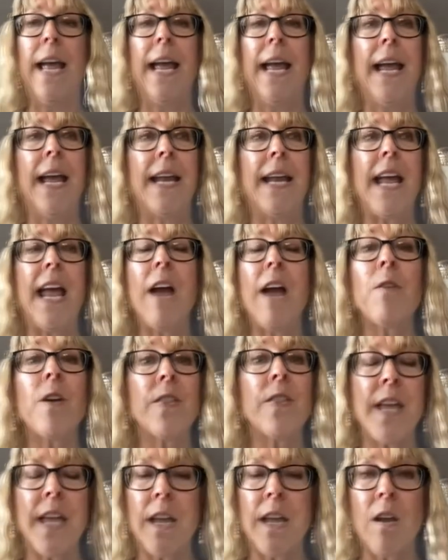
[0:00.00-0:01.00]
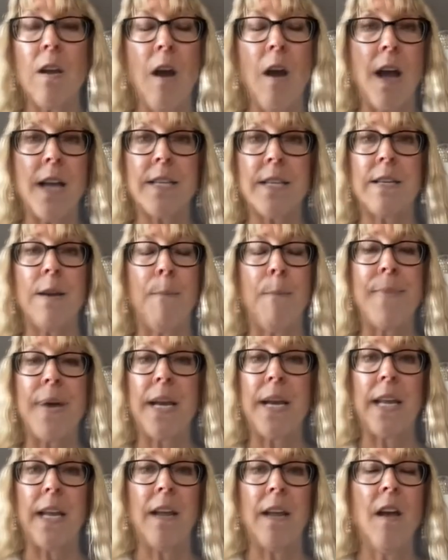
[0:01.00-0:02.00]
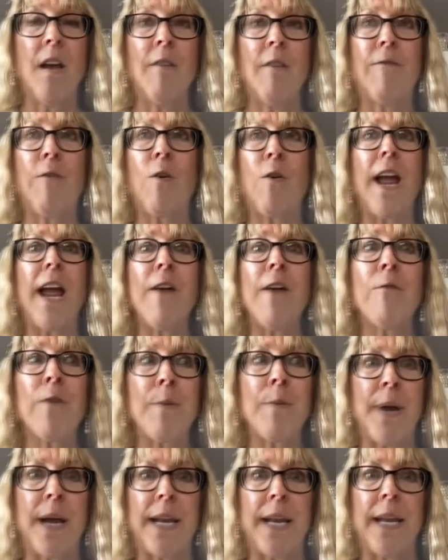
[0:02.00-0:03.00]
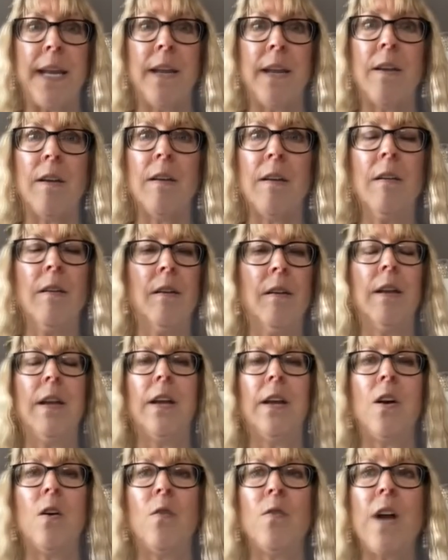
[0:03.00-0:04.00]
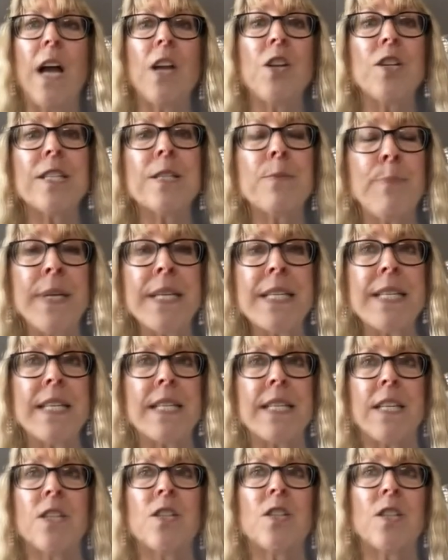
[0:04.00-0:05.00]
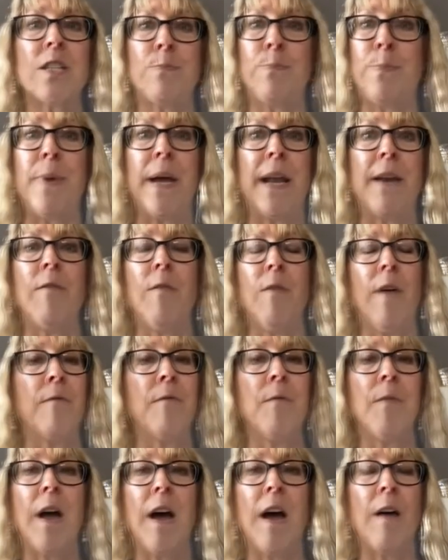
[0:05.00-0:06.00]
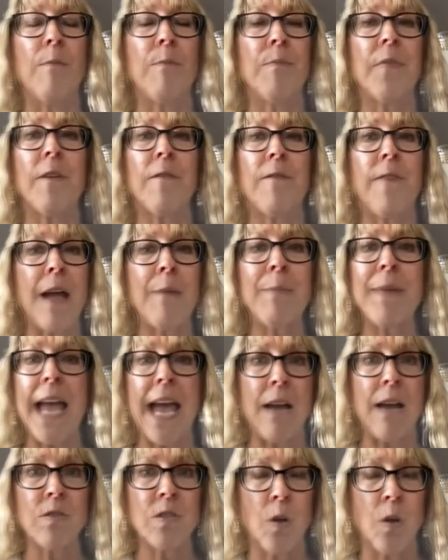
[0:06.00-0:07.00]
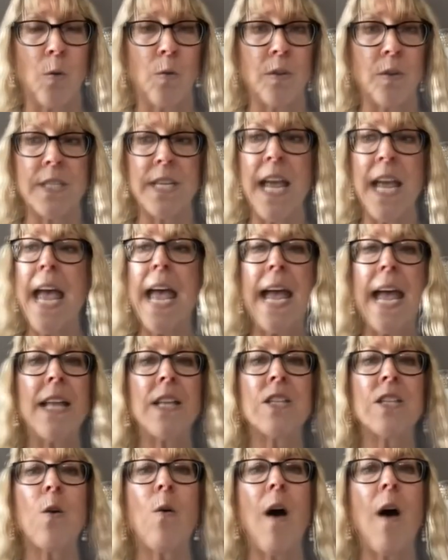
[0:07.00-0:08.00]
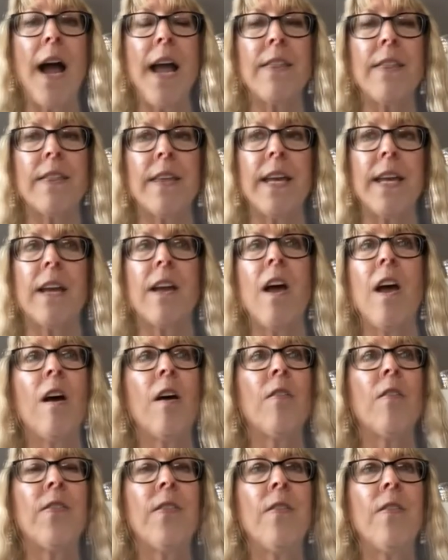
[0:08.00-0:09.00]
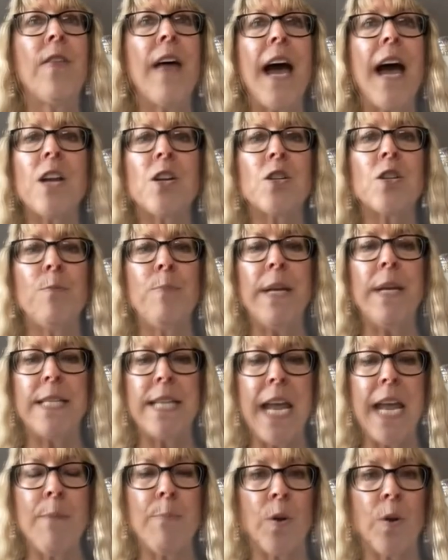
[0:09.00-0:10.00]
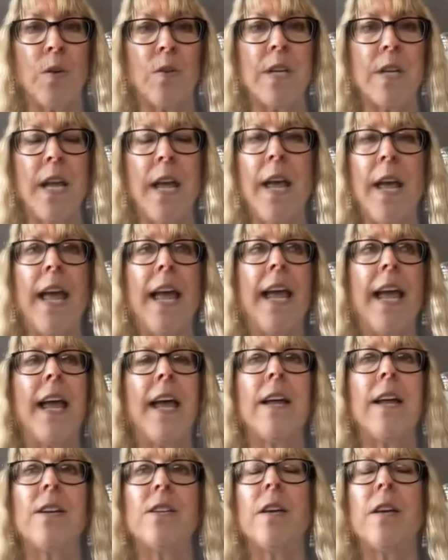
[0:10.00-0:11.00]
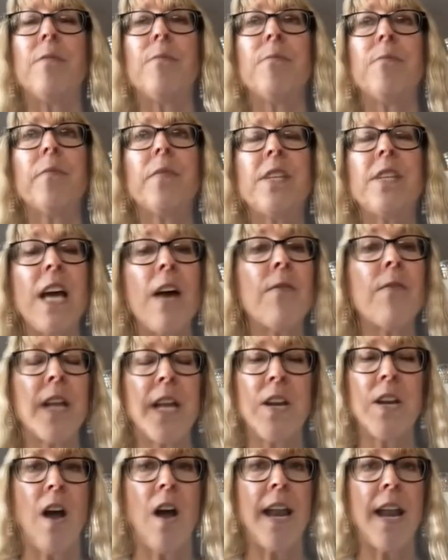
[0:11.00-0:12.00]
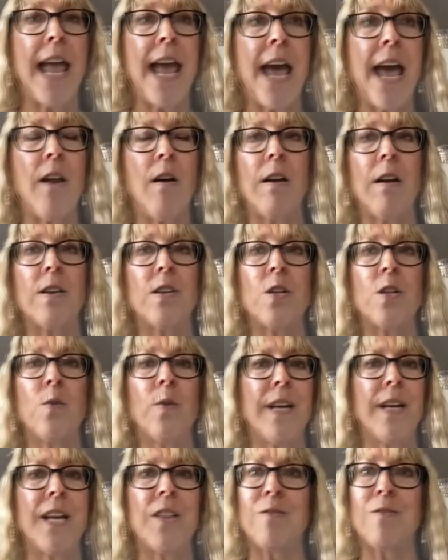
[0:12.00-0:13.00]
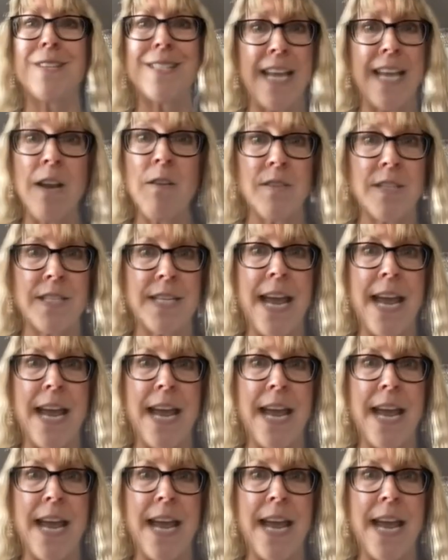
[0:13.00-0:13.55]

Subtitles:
and everything costs money for everybody, not just businesses, but family households. And so I think that should be tapered and definitely not add on to another sales